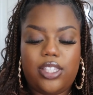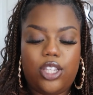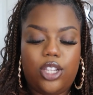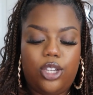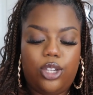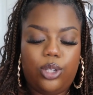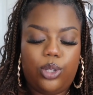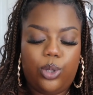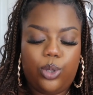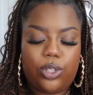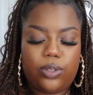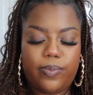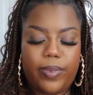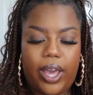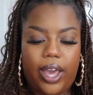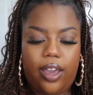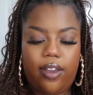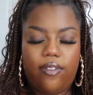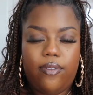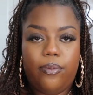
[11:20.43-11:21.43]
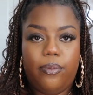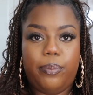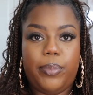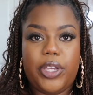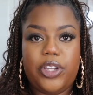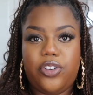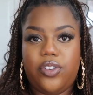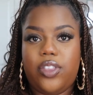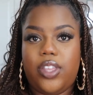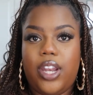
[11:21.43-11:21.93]
to use my
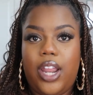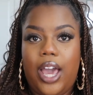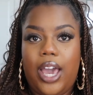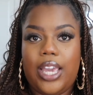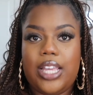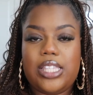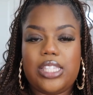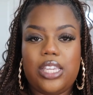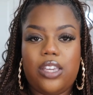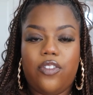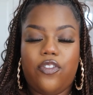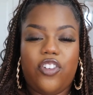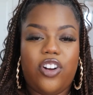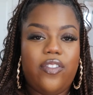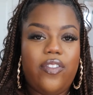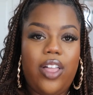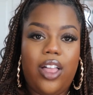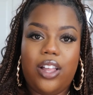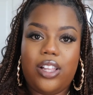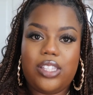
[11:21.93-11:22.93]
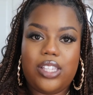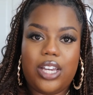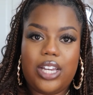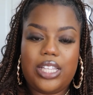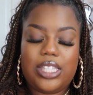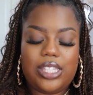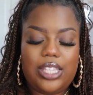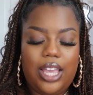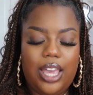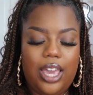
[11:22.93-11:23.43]
picture that I did for
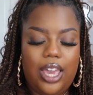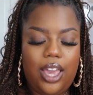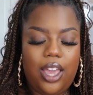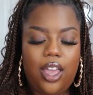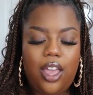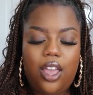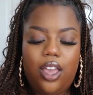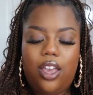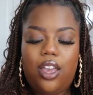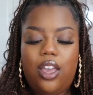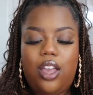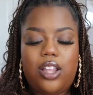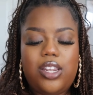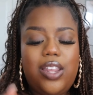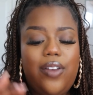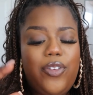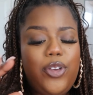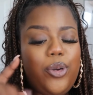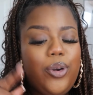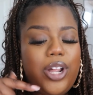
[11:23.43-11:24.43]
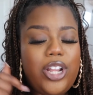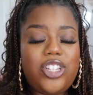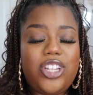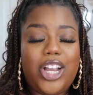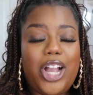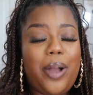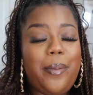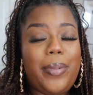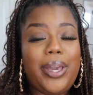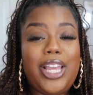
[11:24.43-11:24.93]
Valentine's Day. Definitely go ahead and
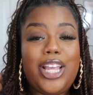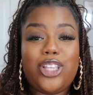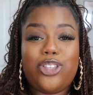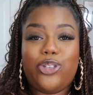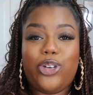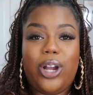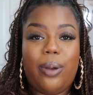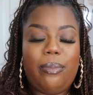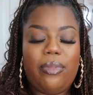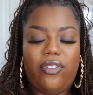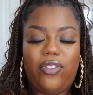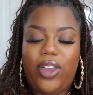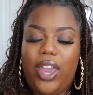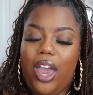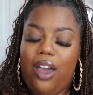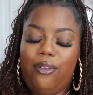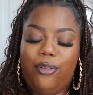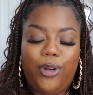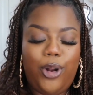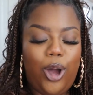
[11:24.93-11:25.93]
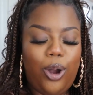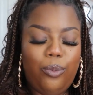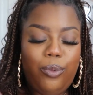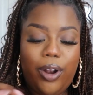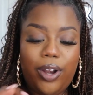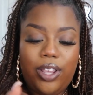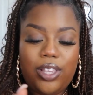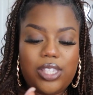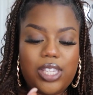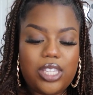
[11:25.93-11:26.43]
check out my Instagram if you haven't
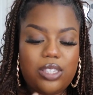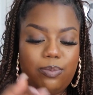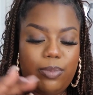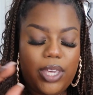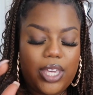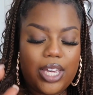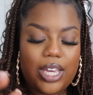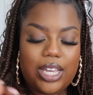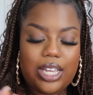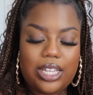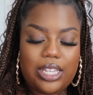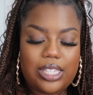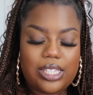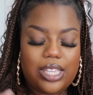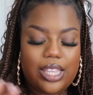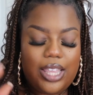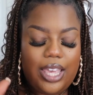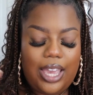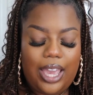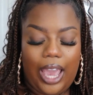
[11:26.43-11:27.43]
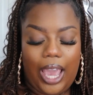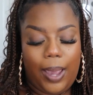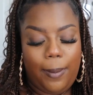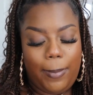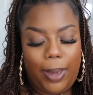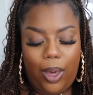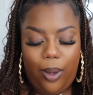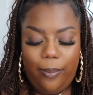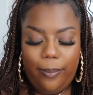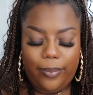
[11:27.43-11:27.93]
already, sis, because they
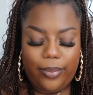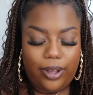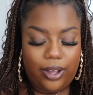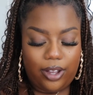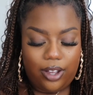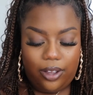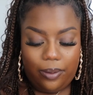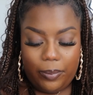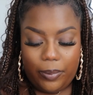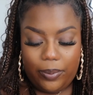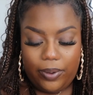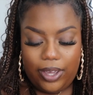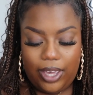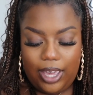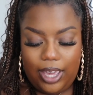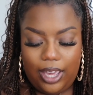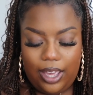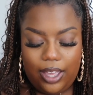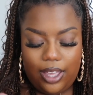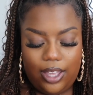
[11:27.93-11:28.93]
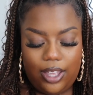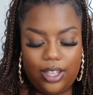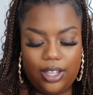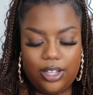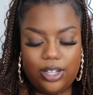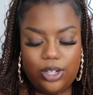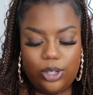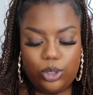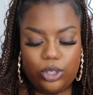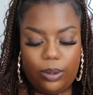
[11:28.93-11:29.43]
came out bomb. Okay,
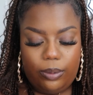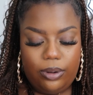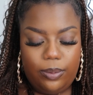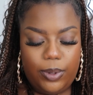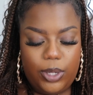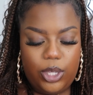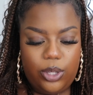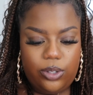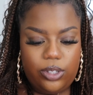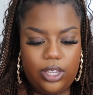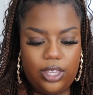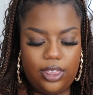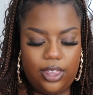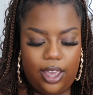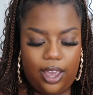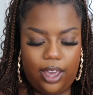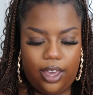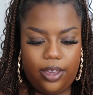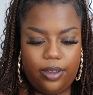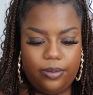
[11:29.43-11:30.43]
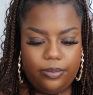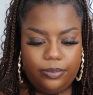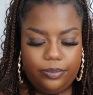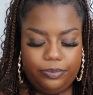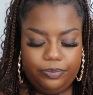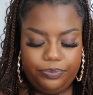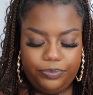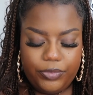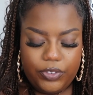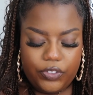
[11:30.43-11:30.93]
so I'm gonna be using that
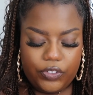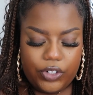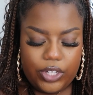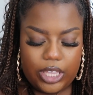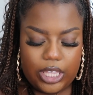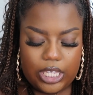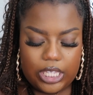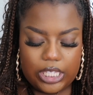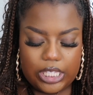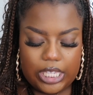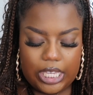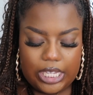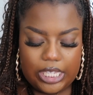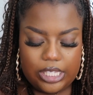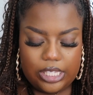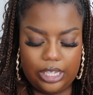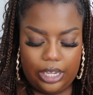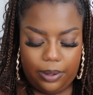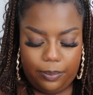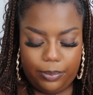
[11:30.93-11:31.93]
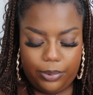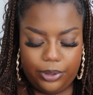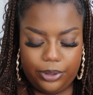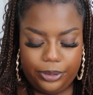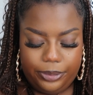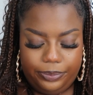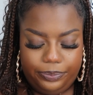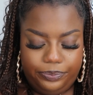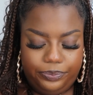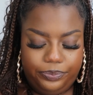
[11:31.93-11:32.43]
for this example.